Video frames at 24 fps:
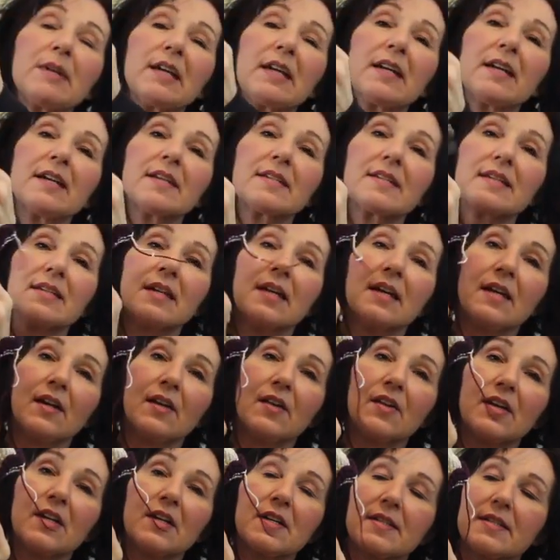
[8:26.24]
because
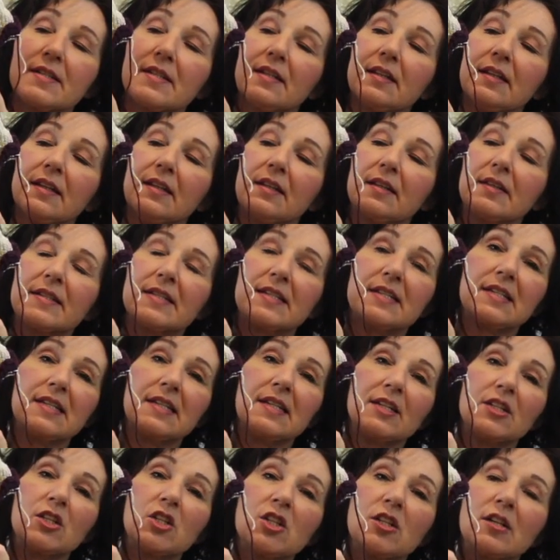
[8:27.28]
there's a little
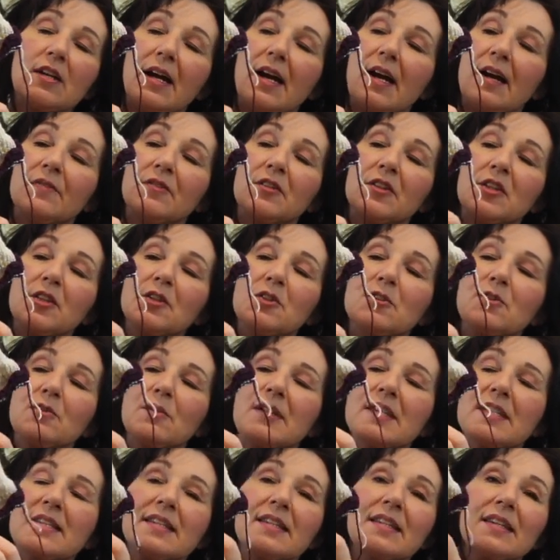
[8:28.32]
stitch after you do
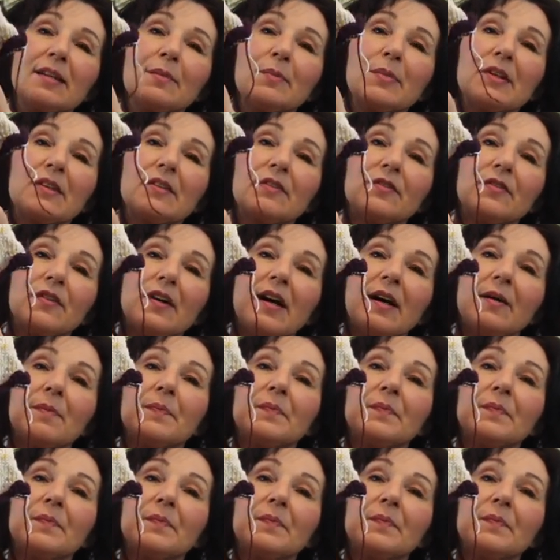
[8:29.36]
this little bit of